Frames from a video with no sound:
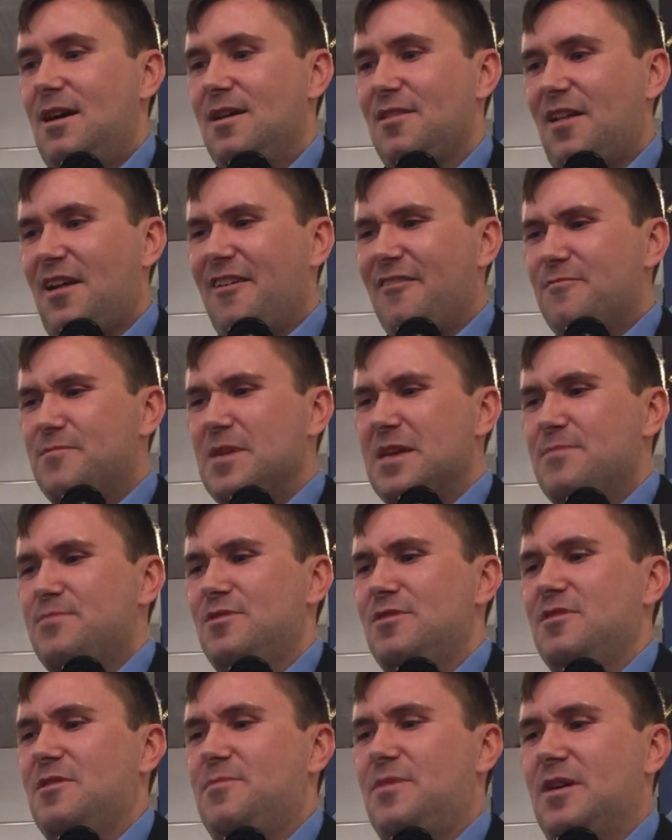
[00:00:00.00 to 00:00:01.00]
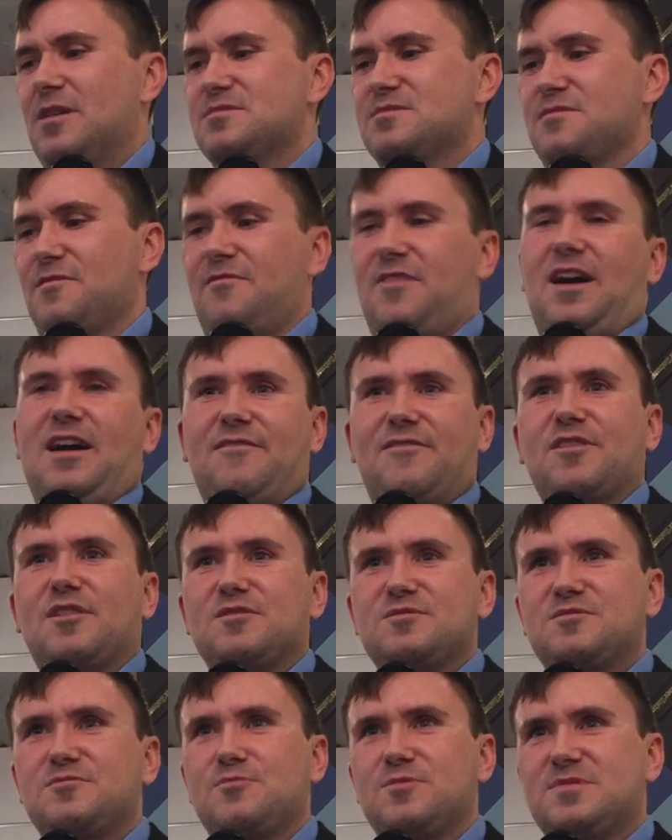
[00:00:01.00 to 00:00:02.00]
A lot of people, upon surviving
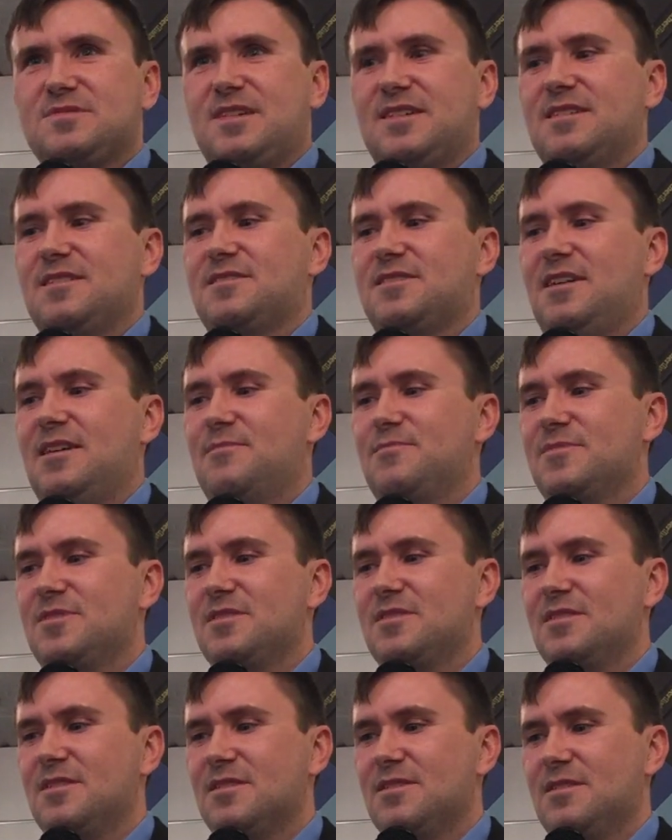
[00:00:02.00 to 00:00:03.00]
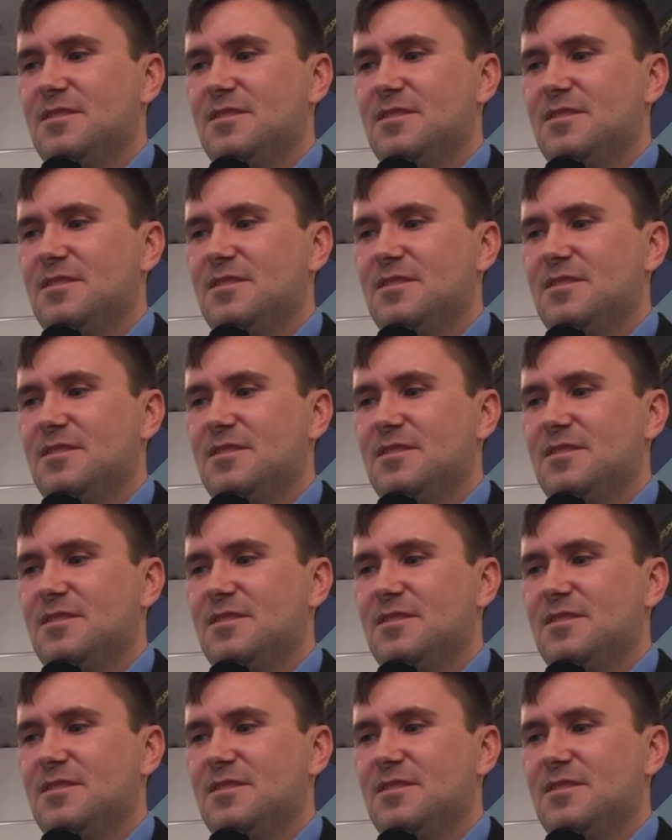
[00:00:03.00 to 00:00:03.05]
a suicide attempt,